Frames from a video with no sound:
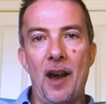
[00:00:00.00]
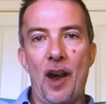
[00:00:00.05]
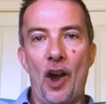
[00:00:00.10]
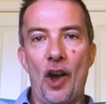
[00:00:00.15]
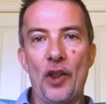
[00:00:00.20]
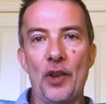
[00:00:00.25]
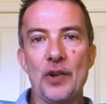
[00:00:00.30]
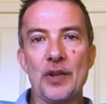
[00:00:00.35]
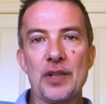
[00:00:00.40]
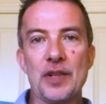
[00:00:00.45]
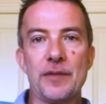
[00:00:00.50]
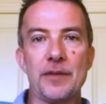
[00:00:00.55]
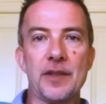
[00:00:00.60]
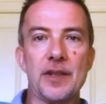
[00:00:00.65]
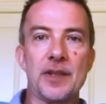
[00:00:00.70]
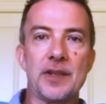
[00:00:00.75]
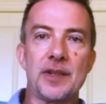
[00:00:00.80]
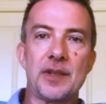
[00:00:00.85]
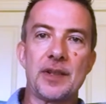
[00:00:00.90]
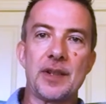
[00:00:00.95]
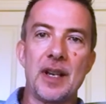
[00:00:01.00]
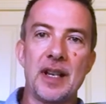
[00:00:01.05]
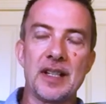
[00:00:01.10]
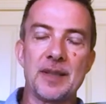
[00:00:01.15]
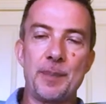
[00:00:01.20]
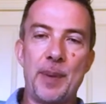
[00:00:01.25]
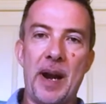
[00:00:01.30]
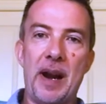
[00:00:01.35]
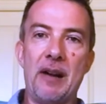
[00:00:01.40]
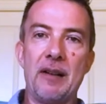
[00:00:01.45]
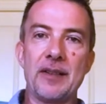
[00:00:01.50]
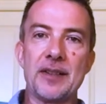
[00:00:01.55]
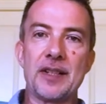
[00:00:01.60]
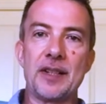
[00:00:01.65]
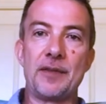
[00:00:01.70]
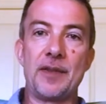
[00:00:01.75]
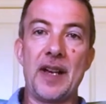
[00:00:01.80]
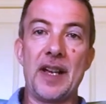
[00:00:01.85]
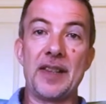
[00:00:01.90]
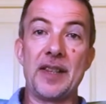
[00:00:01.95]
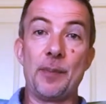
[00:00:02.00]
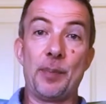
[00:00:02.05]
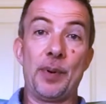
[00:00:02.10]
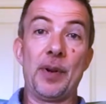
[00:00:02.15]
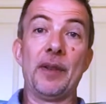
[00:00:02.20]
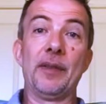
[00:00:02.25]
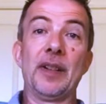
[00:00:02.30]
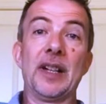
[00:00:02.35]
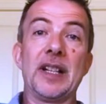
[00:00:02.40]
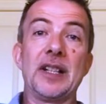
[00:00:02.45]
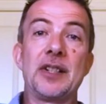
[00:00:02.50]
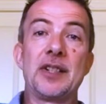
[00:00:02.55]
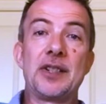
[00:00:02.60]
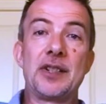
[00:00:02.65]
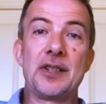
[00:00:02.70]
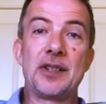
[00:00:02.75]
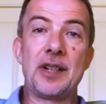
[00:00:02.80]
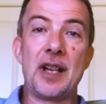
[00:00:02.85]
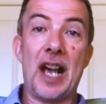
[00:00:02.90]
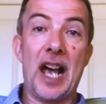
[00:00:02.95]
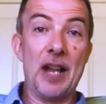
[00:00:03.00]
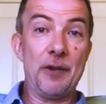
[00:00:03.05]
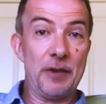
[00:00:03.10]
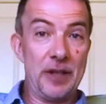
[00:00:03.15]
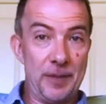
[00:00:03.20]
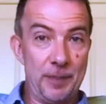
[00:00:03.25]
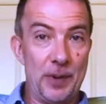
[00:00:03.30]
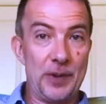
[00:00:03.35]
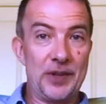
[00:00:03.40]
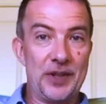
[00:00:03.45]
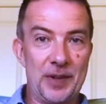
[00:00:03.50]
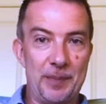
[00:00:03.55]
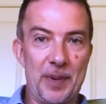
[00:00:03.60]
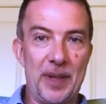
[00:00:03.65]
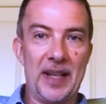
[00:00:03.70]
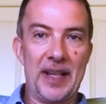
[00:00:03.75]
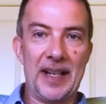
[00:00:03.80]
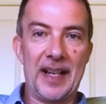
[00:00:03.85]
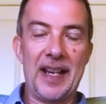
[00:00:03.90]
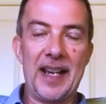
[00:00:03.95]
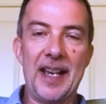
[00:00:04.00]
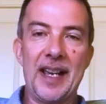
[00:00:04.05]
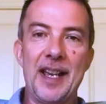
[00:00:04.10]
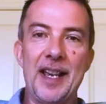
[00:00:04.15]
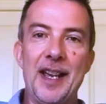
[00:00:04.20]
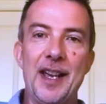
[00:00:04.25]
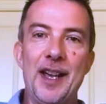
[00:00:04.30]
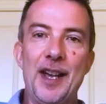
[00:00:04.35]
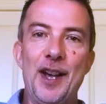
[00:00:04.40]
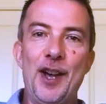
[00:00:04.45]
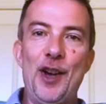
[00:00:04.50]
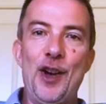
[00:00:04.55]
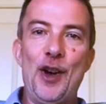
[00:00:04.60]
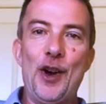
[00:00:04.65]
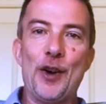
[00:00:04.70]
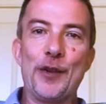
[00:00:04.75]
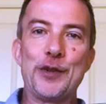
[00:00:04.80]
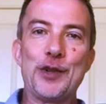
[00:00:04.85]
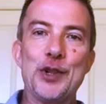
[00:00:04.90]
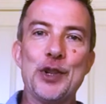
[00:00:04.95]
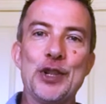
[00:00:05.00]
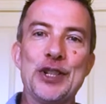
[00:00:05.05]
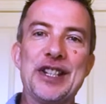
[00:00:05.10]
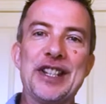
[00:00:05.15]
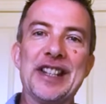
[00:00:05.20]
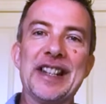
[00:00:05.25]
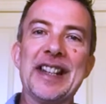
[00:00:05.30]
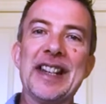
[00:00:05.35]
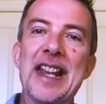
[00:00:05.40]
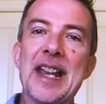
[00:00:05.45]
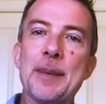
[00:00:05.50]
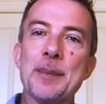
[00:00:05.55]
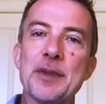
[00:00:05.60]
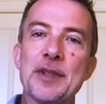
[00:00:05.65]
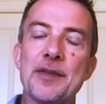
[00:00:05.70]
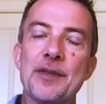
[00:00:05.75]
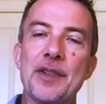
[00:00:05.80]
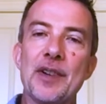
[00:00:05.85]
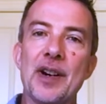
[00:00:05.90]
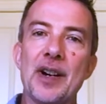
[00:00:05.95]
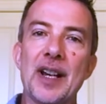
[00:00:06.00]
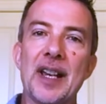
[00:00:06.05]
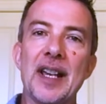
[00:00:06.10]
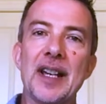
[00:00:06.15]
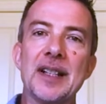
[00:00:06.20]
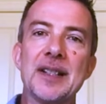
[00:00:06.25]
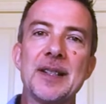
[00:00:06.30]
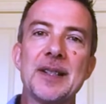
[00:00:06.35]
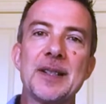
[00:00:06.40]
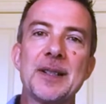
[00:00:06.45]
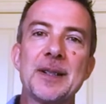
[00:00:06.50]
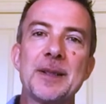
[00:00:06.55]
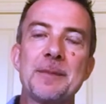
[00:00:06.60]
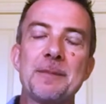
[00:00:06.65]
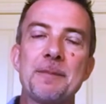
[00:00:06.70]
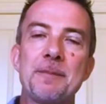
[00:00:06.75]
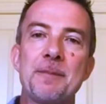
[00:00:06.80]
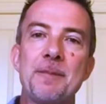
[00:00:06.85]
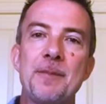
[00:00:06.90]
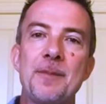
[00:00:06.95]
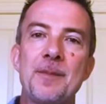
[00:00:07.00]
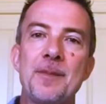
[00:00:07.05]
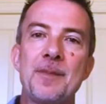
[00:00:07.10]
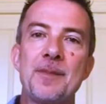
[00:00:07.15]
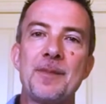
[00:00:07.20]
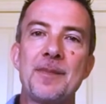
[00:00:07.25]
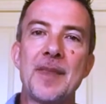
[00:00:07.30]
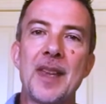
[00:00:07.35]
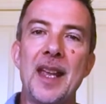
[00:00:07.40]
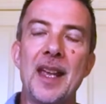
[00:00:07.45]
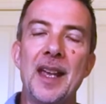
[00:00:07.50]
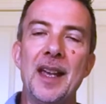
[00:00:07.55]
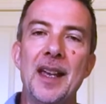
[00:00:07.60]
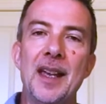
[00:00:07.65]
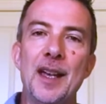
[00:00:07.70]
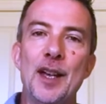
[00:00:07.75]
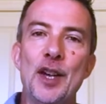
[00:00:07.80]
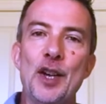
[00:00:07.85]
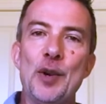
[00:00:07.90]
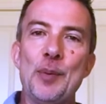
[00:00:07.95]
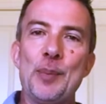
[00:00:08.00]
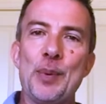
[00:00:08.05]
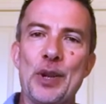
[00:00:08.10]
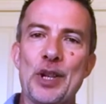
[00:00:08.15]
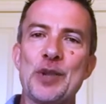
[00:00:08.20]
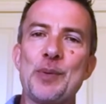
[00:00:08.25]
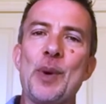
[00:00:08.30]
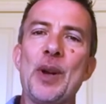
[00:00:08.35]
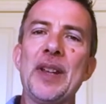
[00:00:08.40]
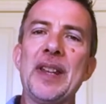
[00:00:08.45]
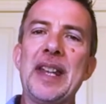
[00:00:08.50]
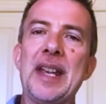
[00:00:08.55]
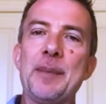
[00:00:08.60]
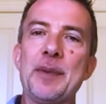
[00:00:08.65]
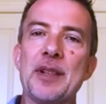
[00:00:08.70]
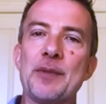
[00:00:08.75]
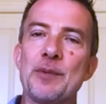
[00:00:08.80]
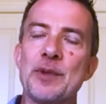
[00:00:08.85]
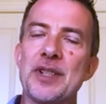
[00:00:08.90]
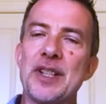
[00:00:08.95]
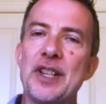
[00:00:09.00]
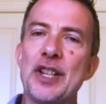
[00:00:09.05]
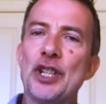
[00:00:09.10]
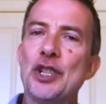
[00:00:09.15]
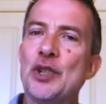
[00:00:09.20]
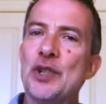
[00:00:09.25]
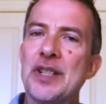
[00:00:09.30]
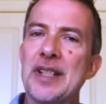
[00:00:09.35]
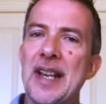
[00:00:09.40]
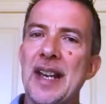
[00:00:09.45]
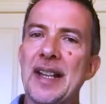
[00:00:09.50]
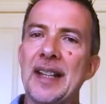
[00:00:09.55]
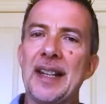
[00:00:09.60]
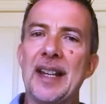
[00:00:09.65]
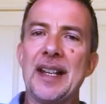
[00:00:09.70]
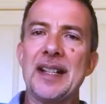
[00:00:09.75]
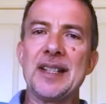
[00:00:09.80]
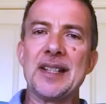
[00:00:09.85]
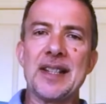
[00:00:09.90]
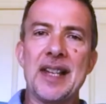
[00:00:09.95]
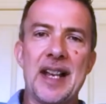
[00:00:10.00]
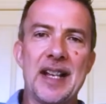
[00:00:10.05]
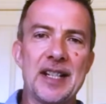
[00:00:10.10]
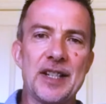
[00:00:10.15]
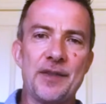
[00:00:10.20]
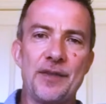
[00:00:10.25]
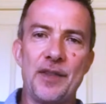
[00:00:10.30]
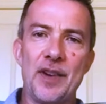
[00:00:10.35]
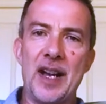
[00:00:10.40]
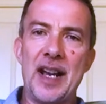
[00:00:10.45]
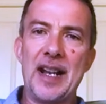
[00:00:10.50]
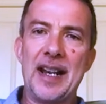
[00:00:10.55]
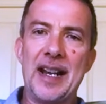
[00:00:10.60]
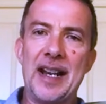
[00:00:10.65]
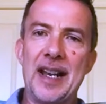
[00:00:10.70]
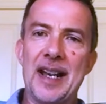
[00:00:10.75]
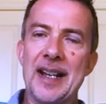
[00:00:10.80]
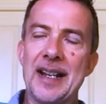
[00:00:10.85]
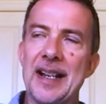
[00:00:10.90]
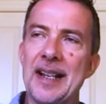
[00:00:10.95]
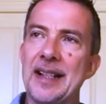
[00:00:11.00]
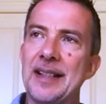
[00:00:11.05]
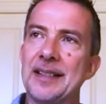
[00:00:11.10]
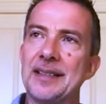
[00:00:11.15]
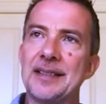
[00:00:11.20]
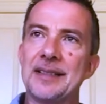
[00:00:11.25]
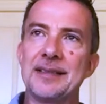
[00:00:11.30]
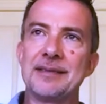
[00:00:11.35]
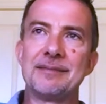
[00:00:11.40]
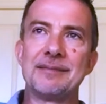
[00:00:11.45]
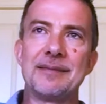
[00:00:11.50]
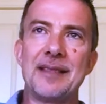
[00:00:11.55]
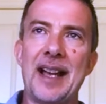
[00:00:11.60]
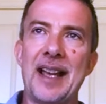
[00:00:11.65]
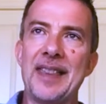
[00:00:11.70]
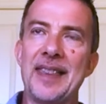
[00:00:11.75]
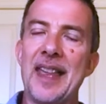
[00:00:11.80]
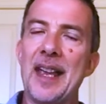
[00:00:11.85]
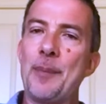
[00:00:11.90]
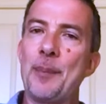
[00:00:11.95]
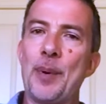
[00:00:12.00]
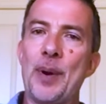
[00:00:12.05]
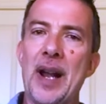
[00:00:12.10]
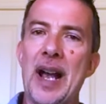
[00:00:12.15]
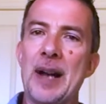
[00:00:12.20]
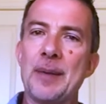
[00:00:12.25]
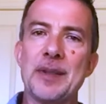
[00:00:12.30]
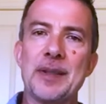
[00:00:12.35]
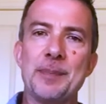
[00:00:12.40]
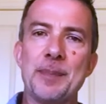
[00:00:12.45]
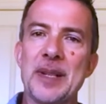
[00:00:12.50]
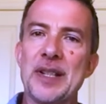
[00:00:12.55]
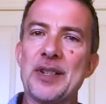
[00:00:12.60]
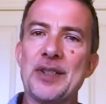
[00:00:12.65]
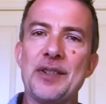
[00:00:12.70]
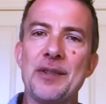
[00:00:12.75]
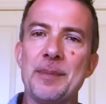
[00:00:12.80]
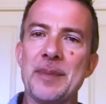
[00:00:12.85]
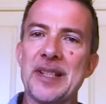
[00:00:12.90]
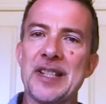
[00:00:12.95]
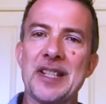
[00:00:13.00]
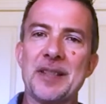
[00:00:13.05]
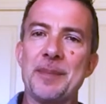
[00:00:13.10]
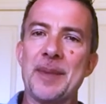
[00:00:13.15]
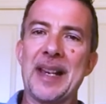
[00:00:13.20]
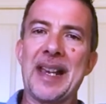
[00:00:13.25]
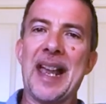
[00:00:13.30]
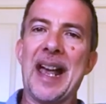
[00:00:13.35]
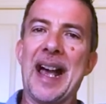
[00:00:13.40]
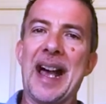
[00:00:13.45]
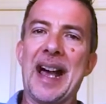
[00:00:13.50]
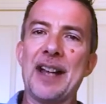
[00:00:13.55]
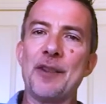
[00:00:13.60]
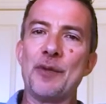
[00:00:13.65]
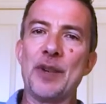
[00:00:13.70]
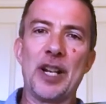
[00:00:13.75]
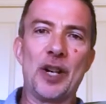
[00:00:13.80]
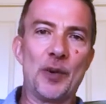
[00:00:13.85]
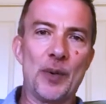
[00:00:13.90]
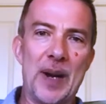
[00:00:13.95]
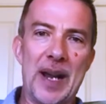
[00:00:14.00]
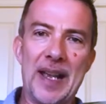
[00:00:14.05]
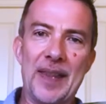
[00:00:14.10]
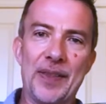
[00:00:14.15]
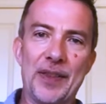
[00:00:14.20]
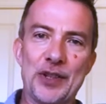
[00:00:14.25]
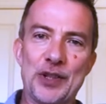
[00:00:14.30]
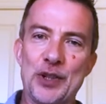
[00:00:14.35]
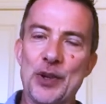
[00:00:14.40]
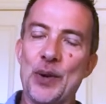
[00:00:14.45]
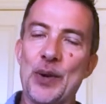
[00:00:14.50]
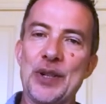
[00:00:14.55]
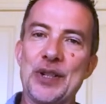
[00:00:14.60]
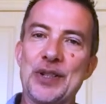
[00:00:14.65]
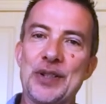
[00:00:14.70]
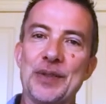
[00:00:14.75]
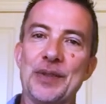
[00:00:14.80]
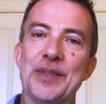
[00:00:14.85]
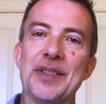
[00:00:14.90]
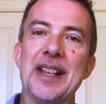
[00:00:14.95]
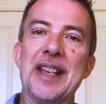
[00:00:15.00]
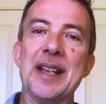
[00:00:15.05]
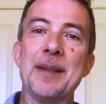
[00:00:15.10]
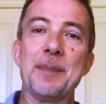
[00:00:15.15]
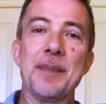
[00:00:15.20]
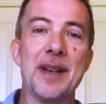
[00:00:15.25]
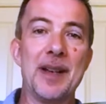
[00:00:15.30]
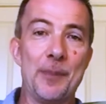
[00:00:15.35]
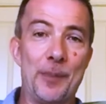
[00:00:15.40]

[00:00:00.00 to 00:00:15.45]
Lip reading: Others of us as parents have had the privilege and responsibility of choosing the names for our kids. But there's one name that was in the news headlines last Friday, and I think perhaps Mr. and Mrs. McCann regret the choice of name.